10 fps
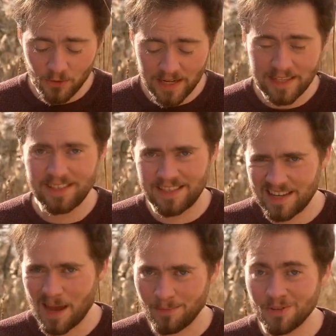green
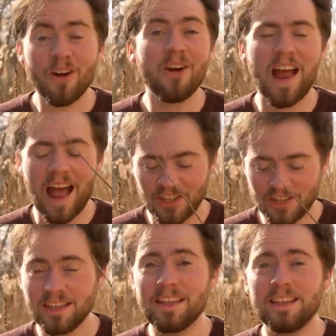stems are
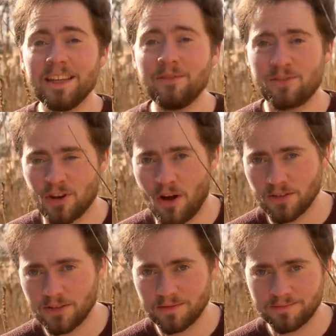actually leaf
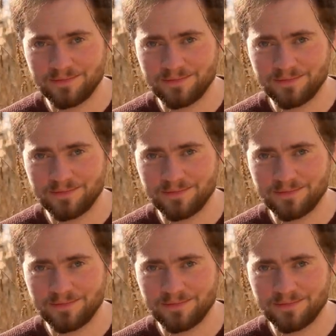stalks.